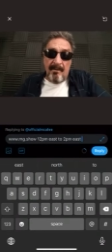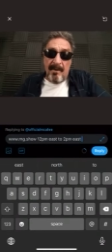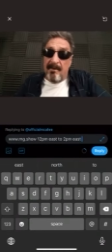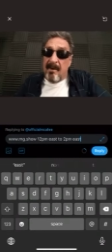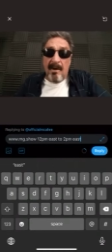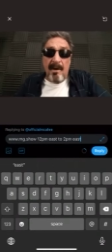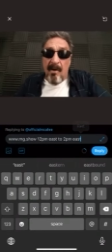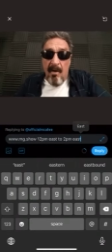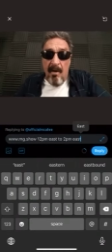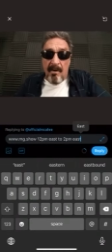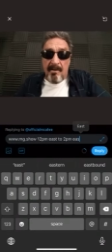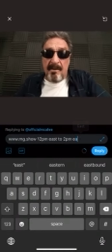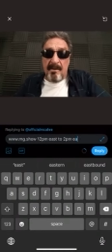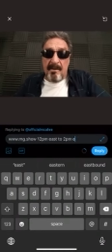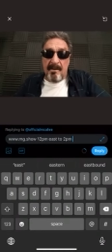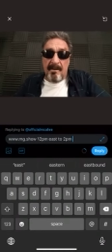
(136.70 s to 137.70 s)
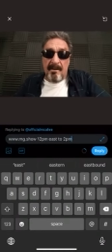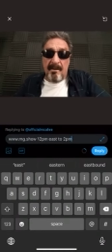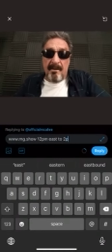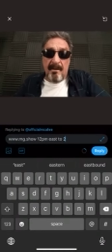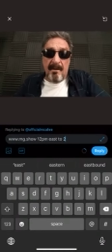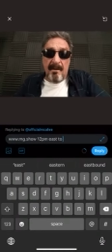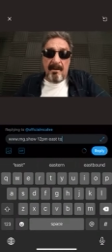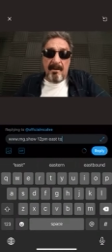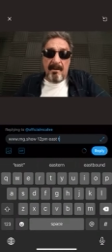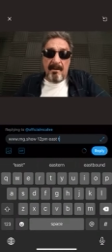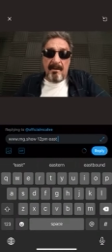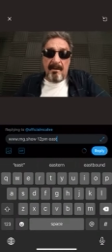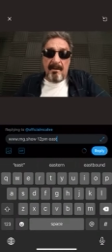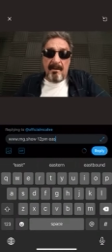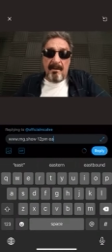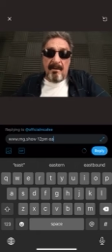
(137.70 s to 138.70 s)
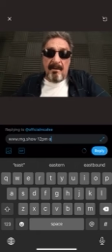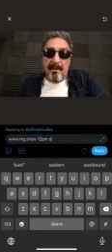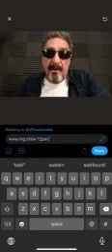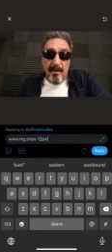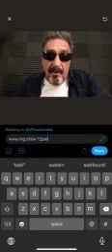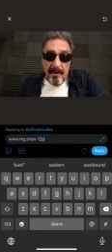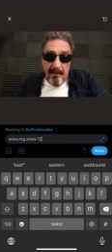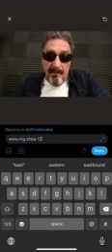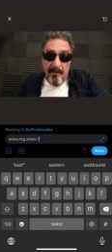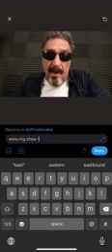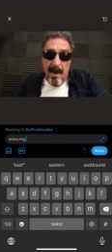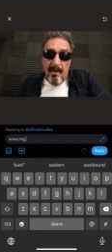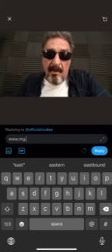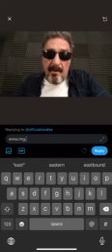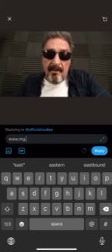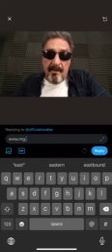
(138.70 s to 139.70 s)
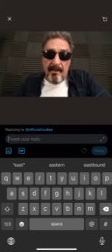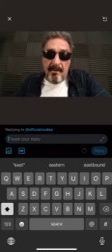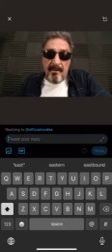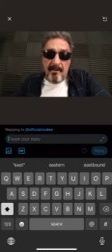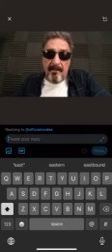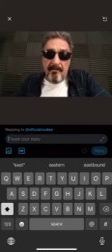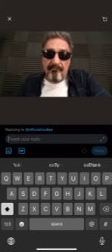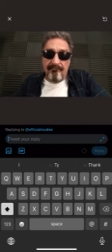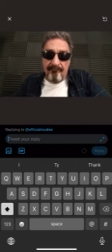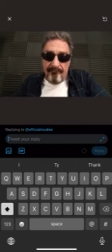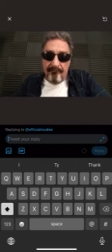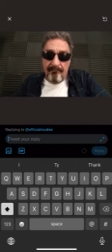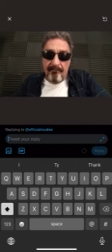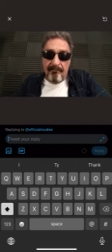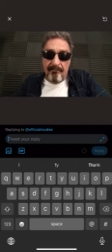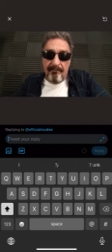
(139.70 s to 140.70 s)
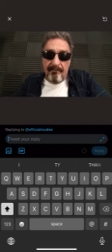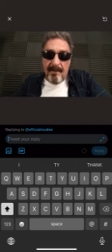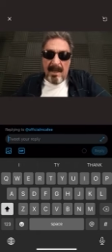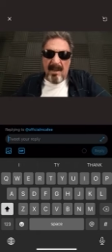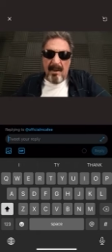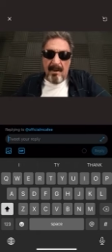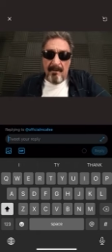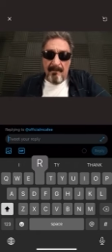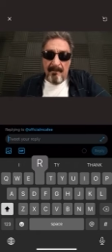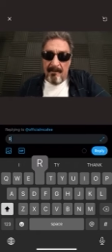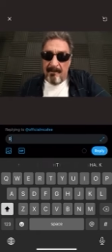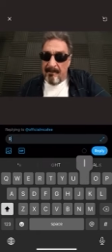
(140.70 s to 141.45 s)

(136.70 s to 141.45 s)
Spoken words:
Be very cautious who you give power to. Thank you.